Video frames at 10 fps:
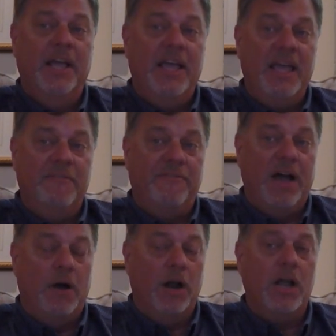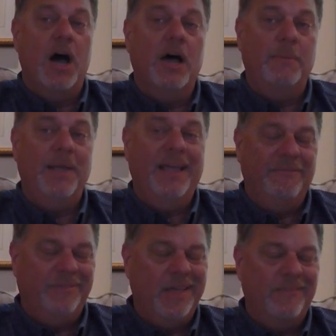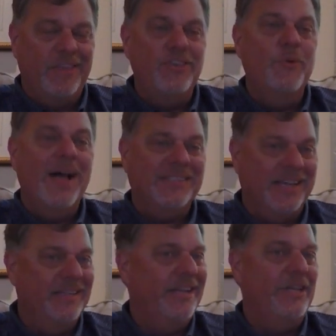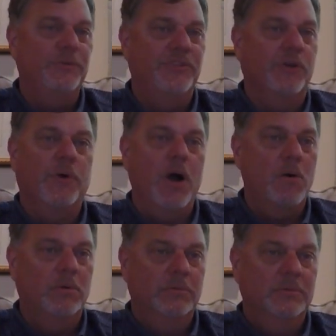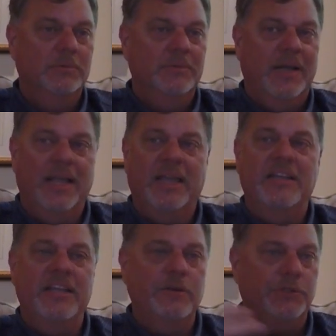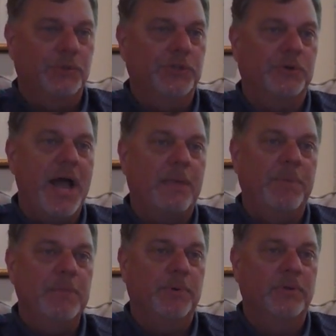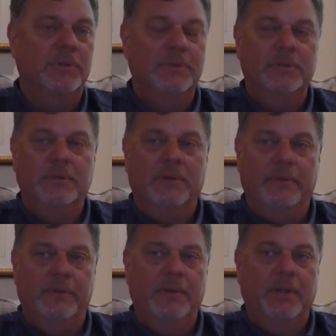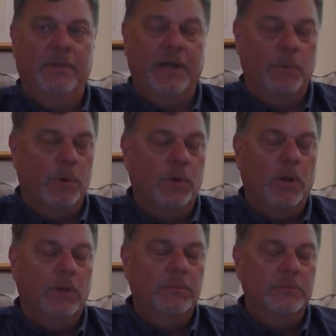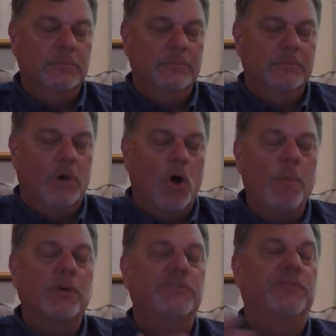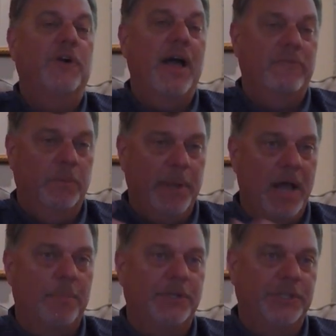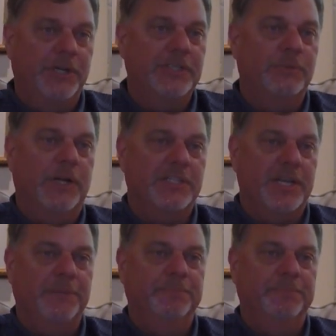If our economy, if kind of the U.S. continues to grow and continues to attract people, there will almost forever be opportunities in real estate.